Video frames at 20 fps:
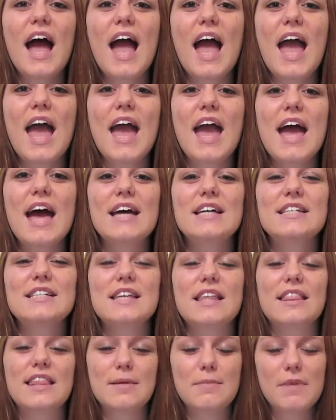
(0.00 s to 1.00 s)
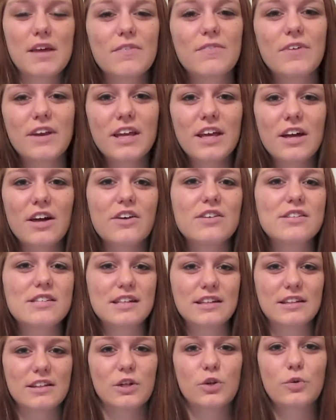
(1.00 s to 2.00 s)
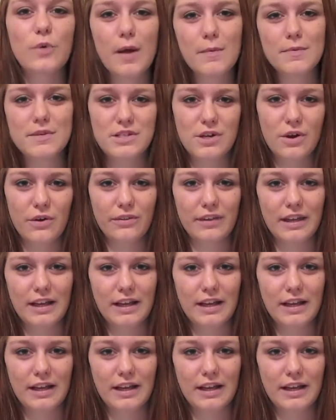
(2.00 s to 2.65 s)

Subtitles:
and they make videos like little webisode